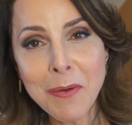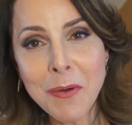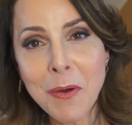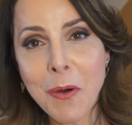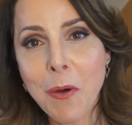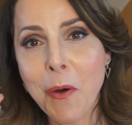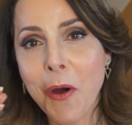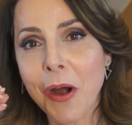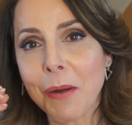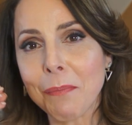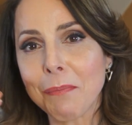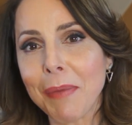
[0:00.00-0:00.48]

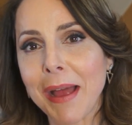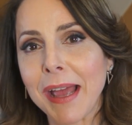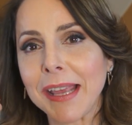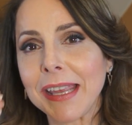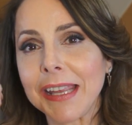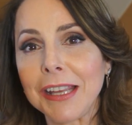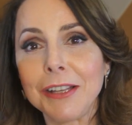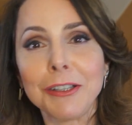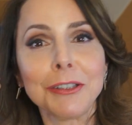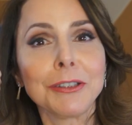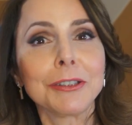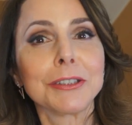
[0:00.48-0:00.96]
or by
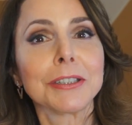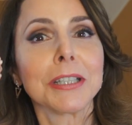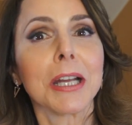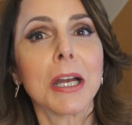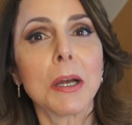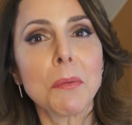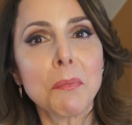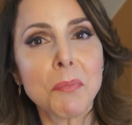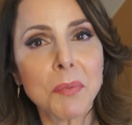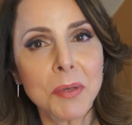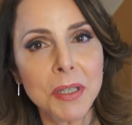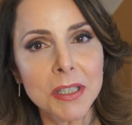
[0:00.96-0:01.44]

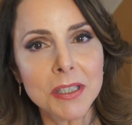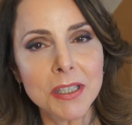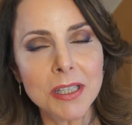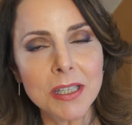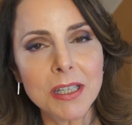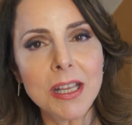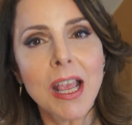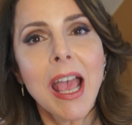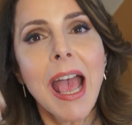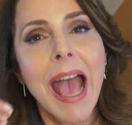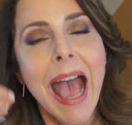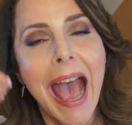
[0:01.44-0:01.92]

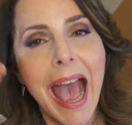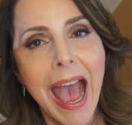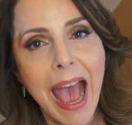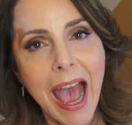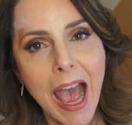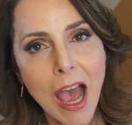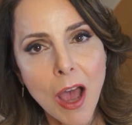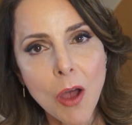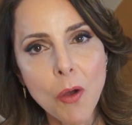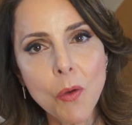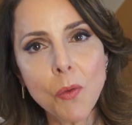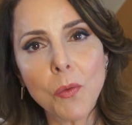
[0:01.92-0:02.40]
interpreting
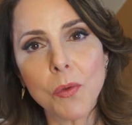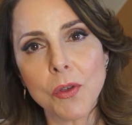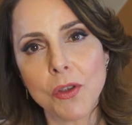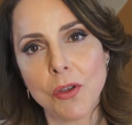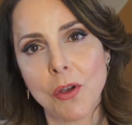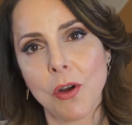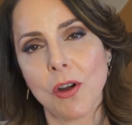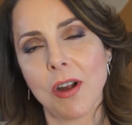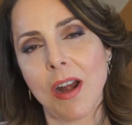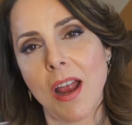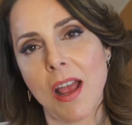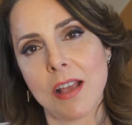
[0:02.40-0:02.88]
how
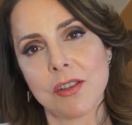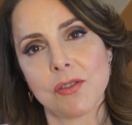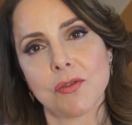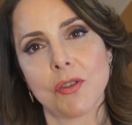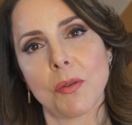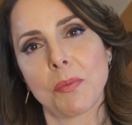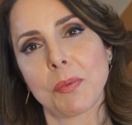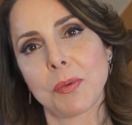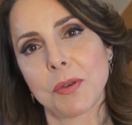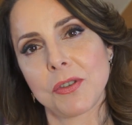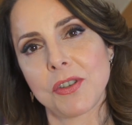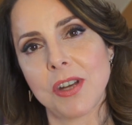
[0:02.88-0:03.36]
your
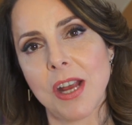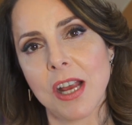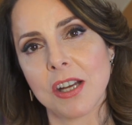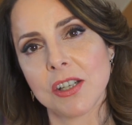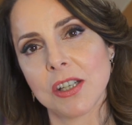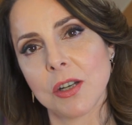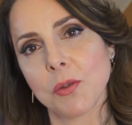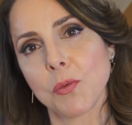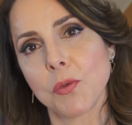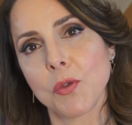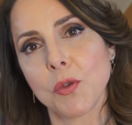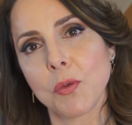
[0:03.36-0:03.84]
astral
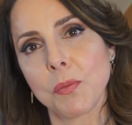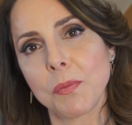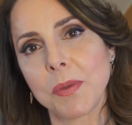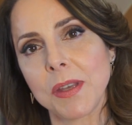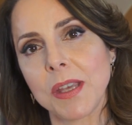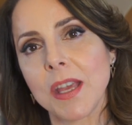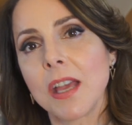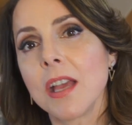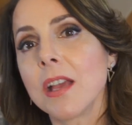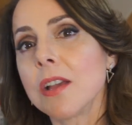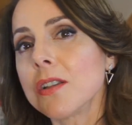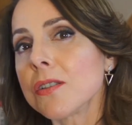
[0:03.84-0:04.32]
projection will
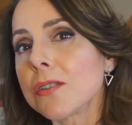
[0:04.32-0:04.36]
be.